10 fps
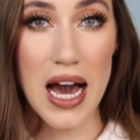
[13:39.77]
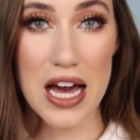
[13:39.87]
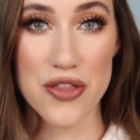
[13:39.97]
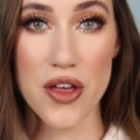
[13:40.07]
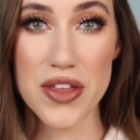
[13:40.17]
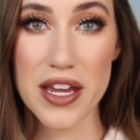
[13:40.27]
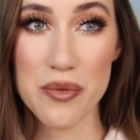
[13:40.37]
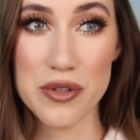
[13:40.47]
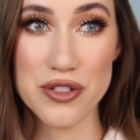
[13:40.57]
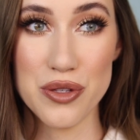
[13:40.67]
I thought that
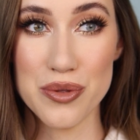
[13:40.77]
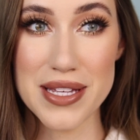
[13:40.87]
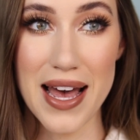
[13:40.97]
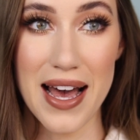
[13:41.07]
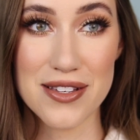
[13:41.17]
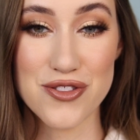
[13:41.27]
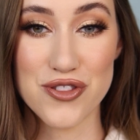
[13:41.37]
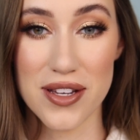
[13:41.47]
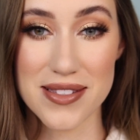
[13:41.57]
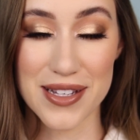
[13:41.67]
I would use that as
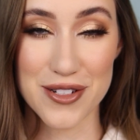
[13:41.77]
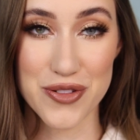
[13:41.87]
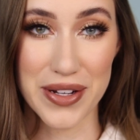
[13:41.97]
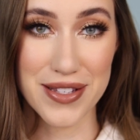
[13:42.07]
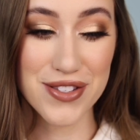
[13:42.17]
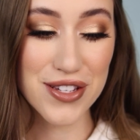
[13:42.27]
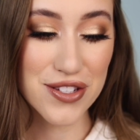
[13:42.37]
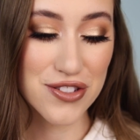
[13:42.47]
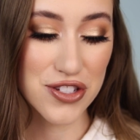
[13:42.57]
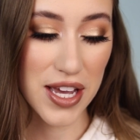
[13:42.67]
just like a
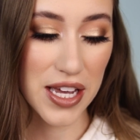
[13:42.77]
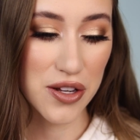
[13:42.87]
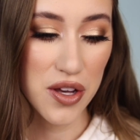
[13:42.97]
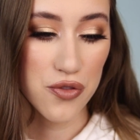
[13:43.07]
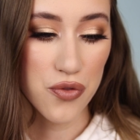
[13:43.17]
transition shade